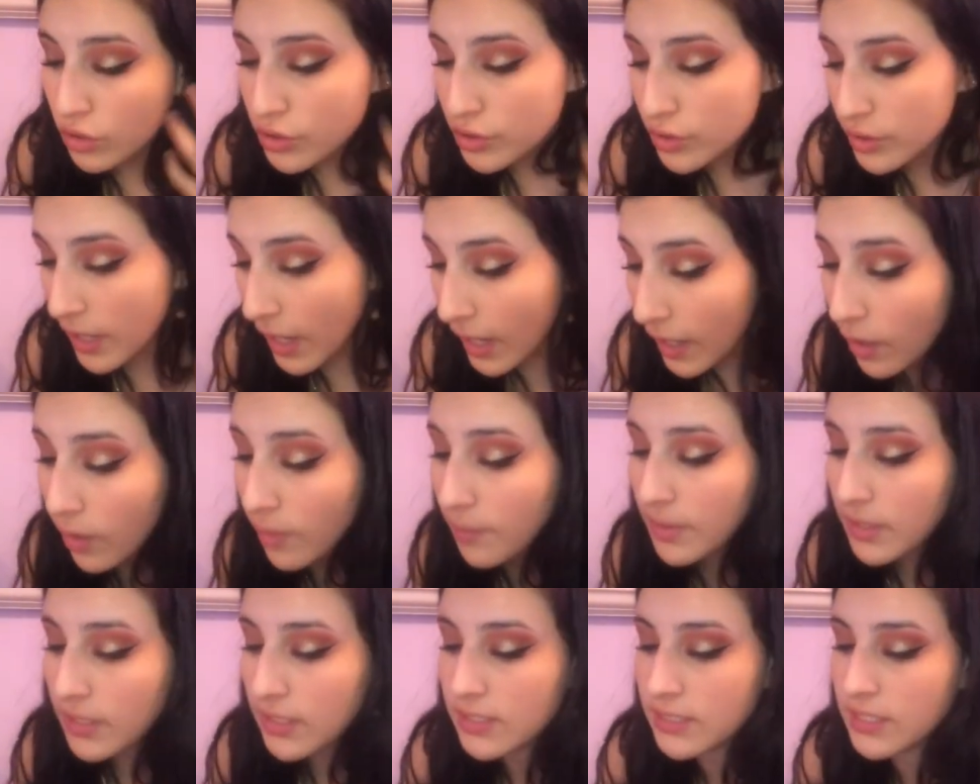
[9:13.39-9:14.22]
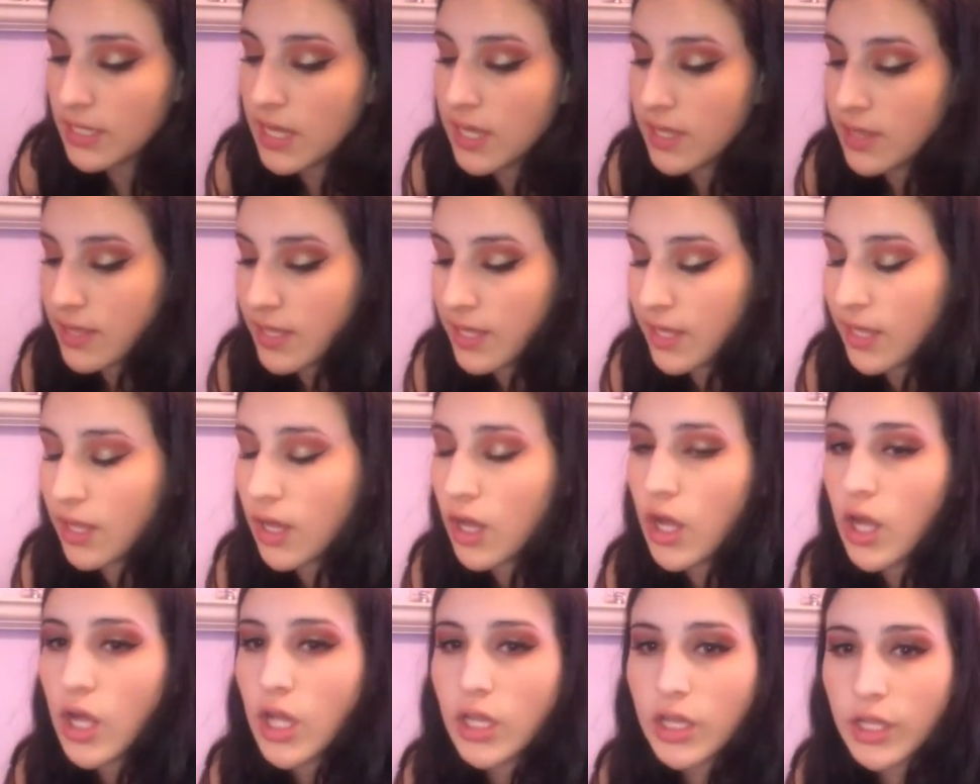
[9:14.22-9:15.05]
So now I'm going to take the
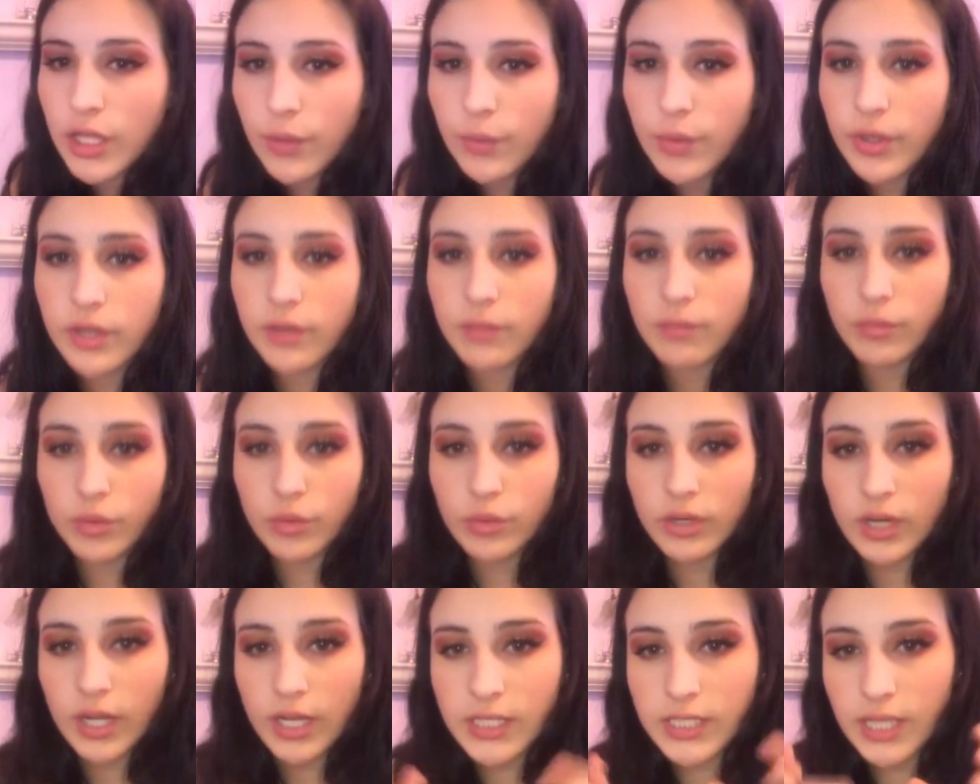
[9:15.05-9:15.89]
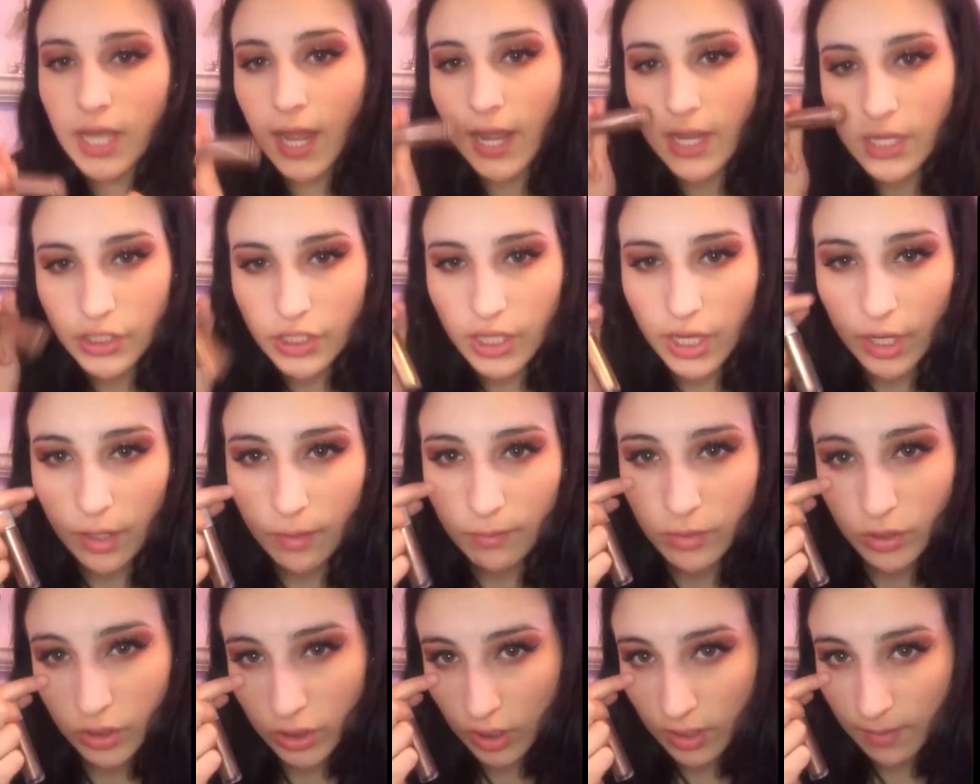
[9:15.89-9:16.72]
Liquid Moondust eyeshadow.
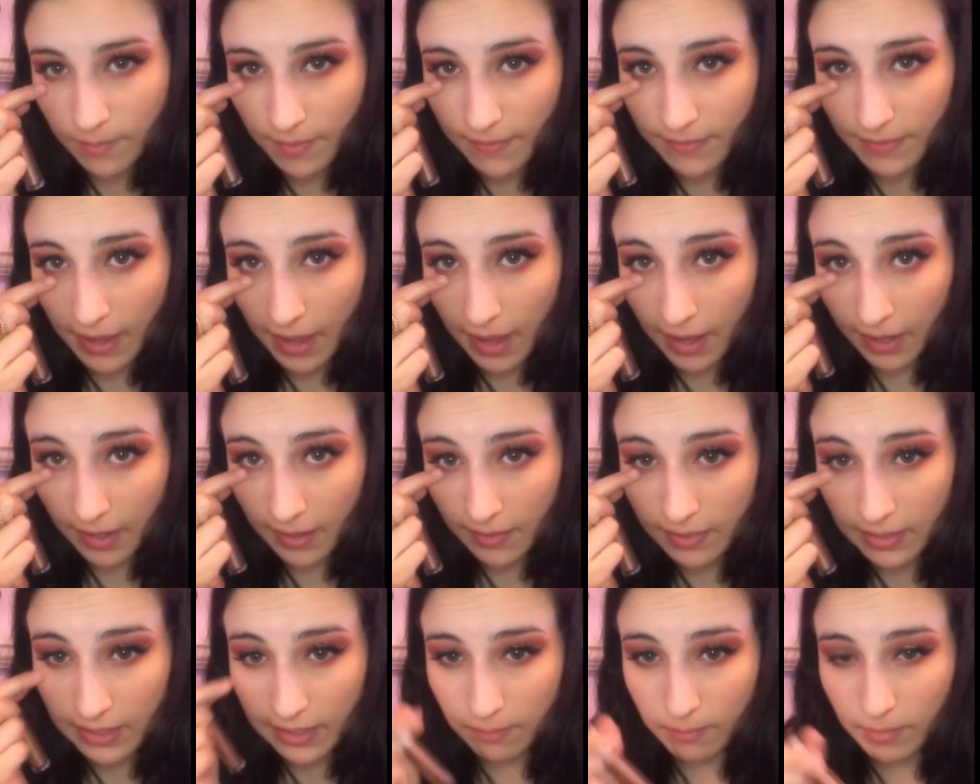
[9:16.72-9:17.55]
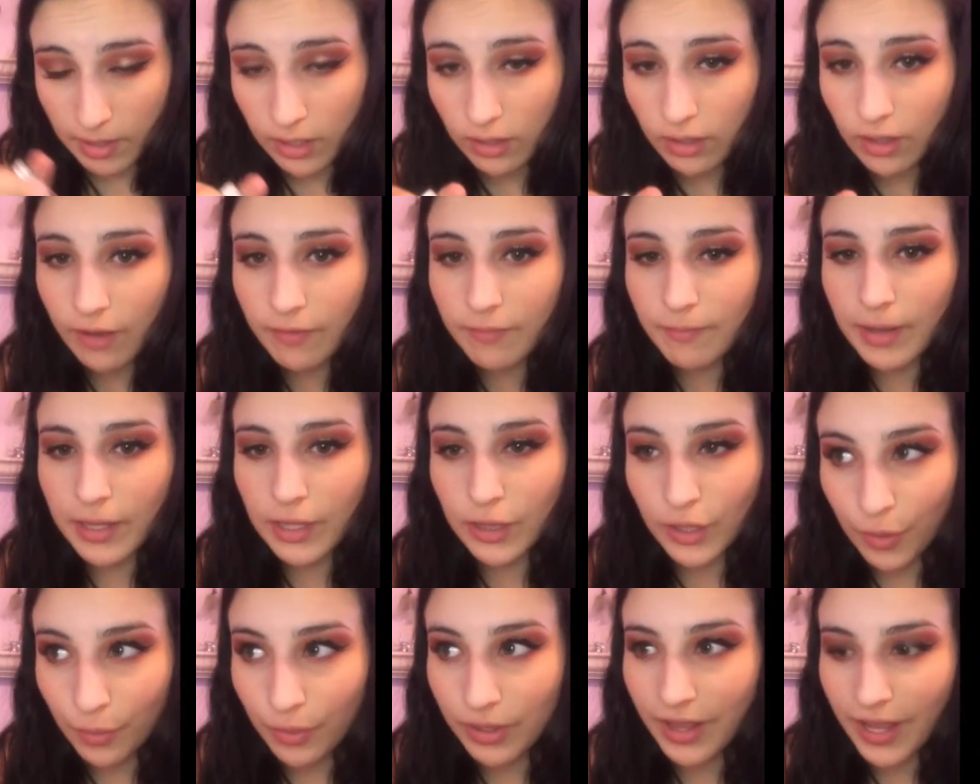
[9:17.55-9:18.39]
I'm just going to put that in the middle of my
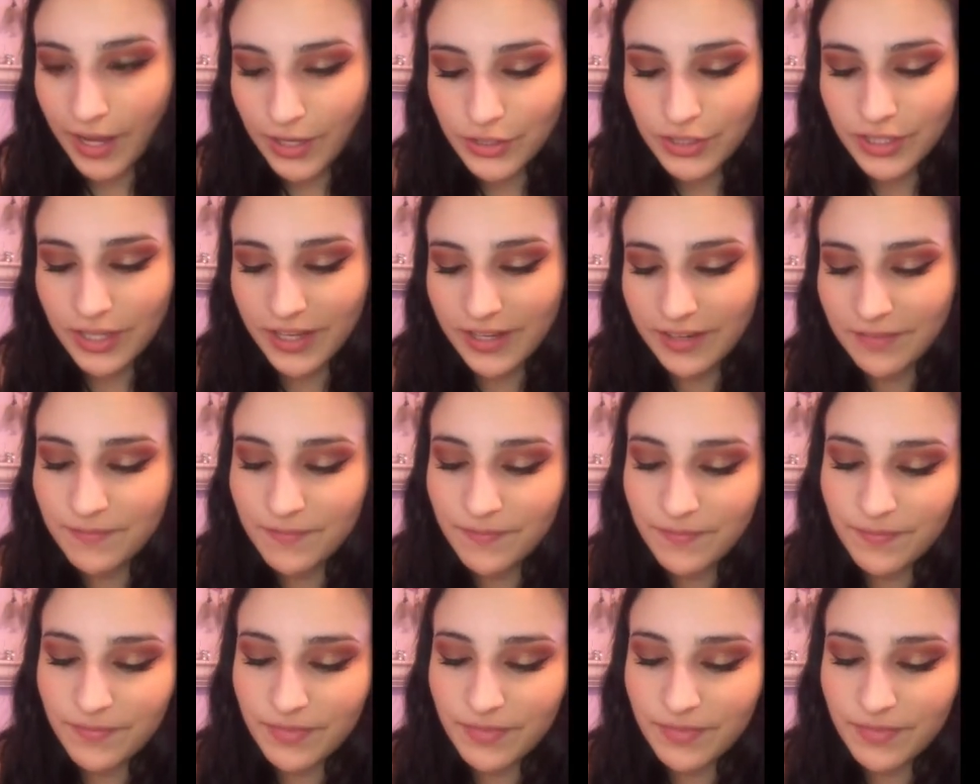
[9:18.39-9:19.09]
lower lash line.